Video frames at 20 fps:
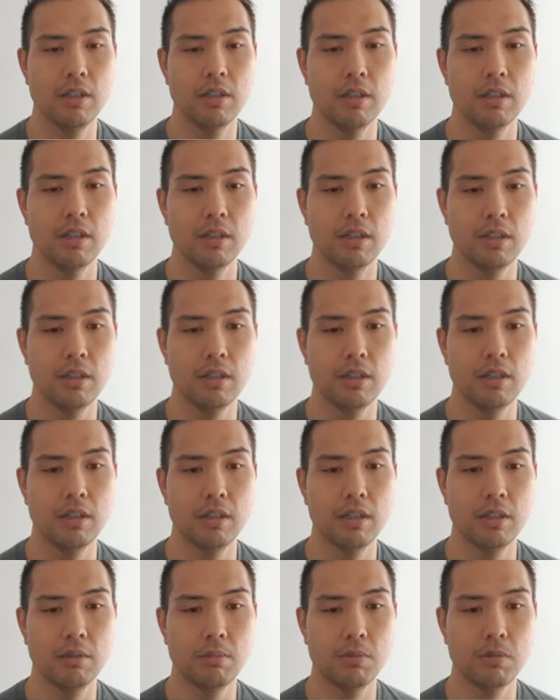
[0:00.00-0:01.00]
uh,
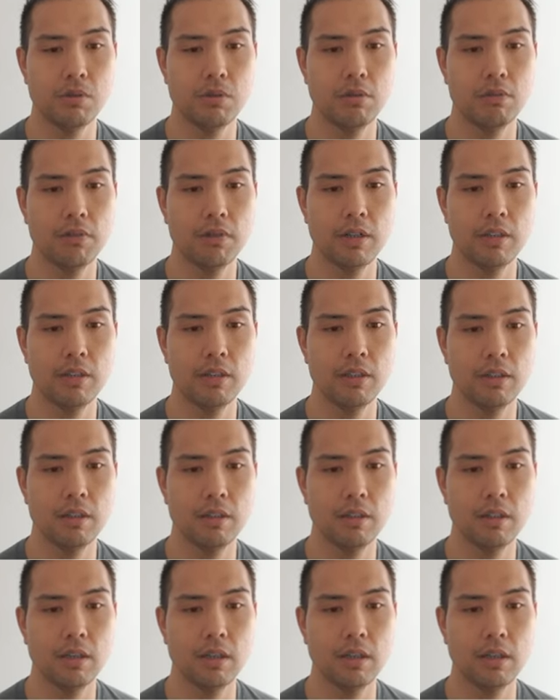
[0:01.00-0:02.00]
I am certified in
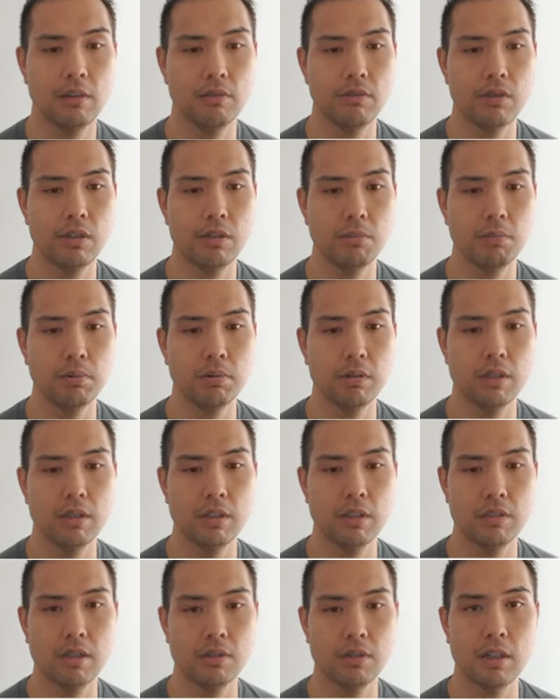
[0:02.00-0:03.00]
ITF
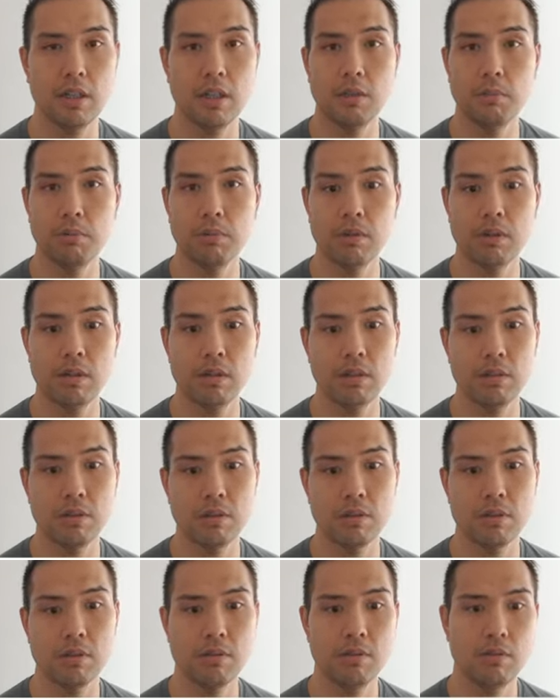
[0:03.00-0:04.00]
plus, A
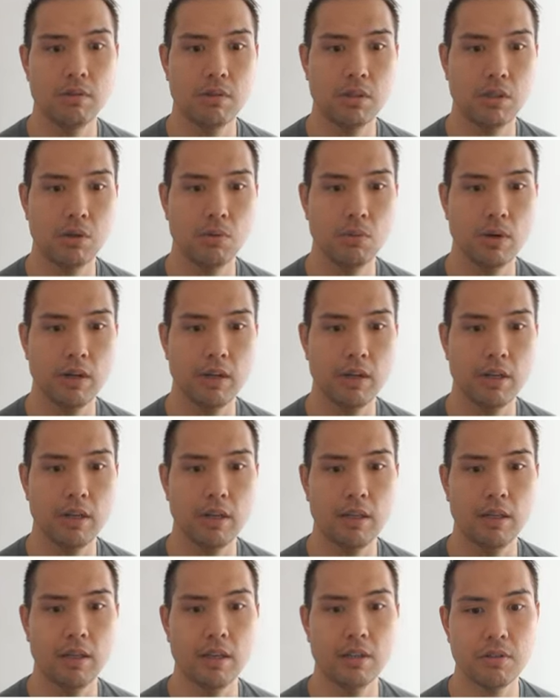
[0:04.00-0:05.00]
plus,
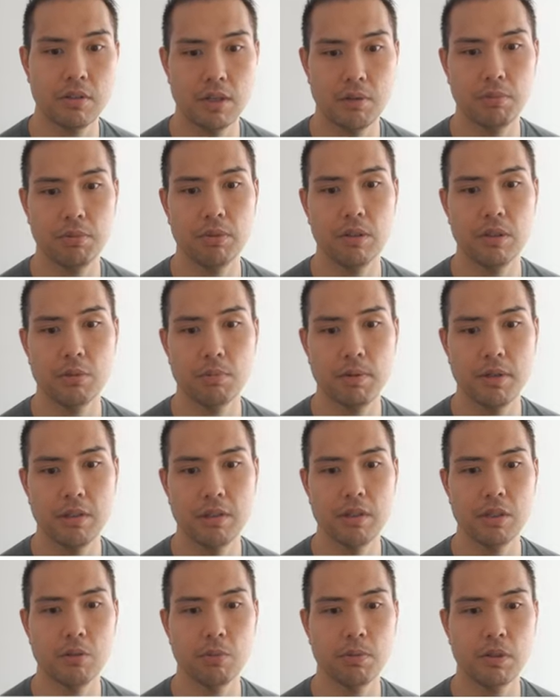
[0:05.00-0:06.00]
CYSA plus,
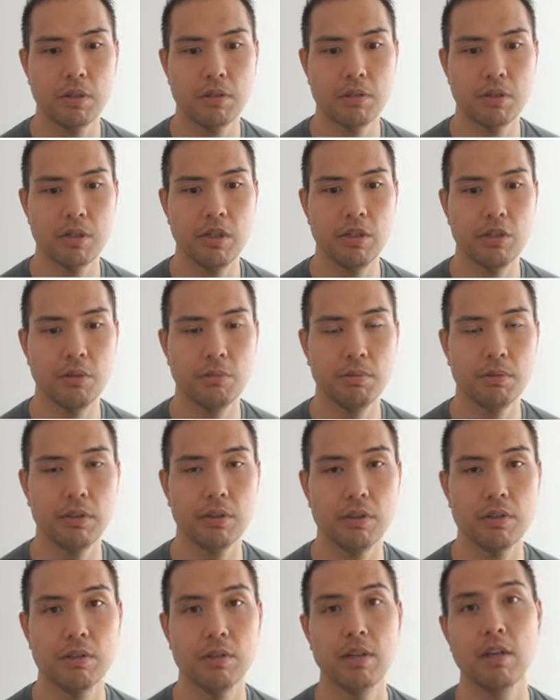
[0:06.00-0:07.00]
Pentest plus, and Security
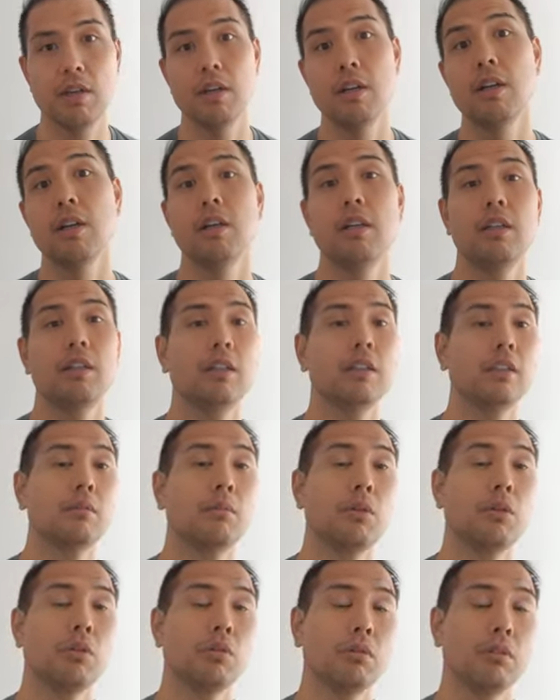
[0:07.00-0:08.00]
plus. And I'm
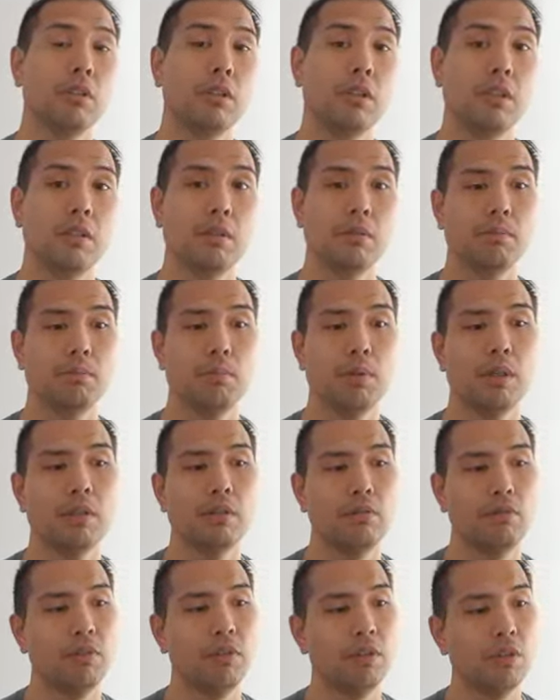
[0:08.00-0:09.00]
currently about
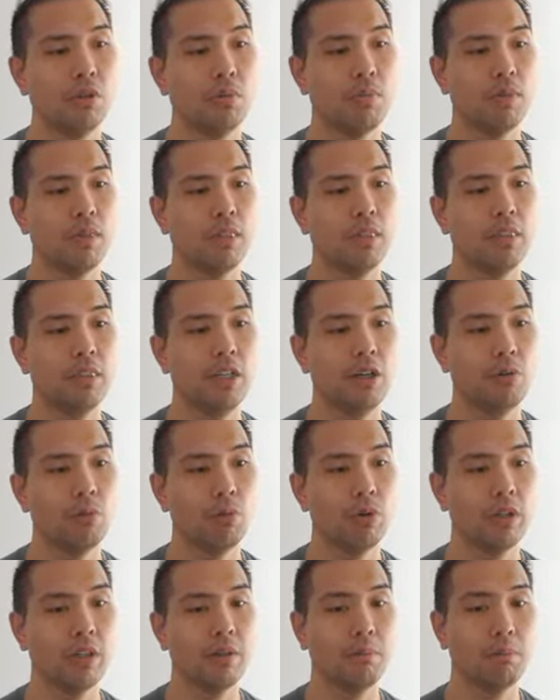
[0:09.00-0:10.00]
to finish my
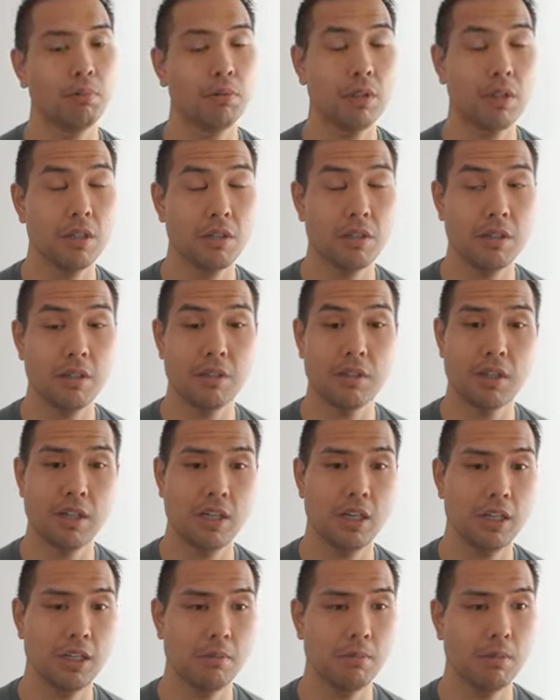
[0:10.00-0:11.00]
networking plus. It's
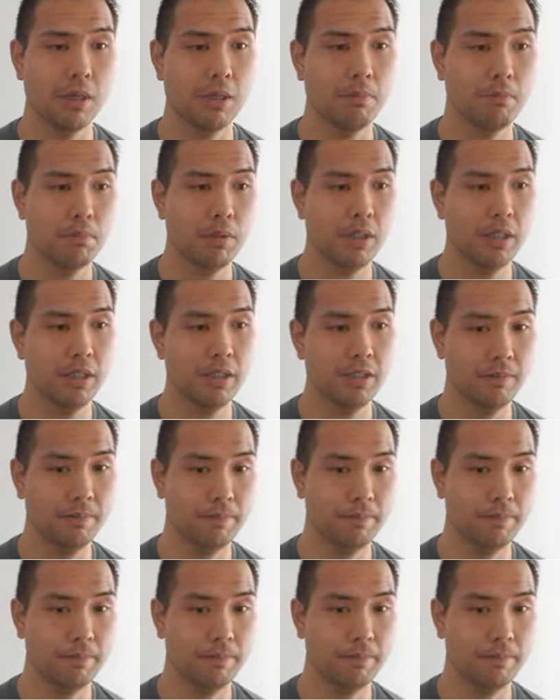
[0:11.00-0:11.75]
kicking my butt,